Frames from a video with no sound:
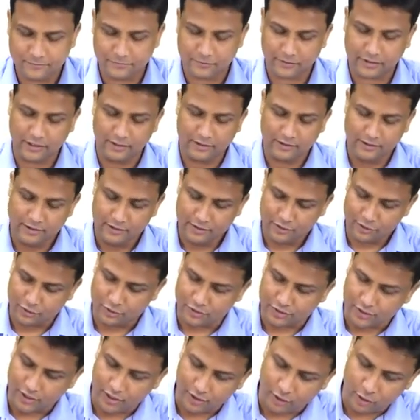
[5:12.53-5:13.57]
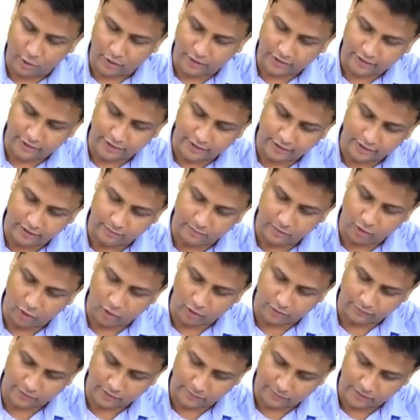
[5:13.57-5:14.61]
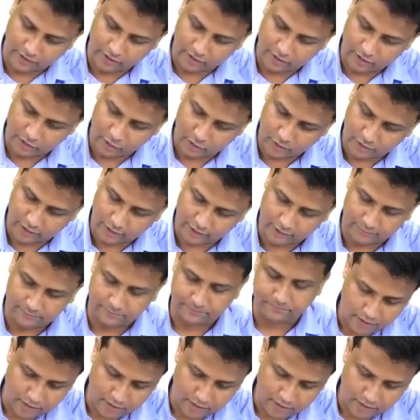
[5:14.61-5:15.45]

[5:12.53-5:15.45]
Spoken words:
Okay, so start drawing the diagram along with me together.